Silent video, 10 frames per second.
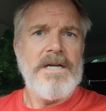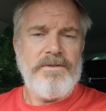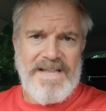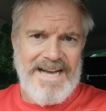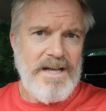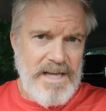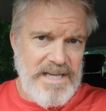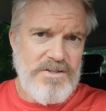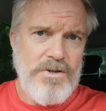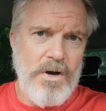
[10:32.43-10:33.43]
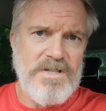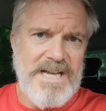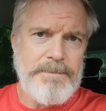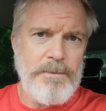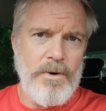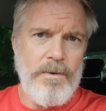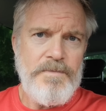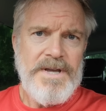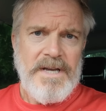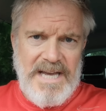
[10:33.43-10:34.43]
That is not acceptable
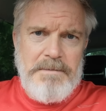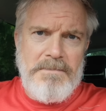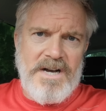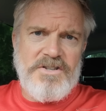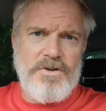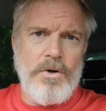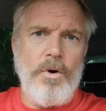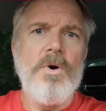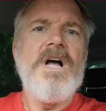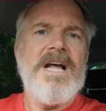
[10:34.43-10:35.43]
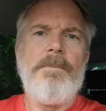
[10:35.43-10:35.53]
in my school.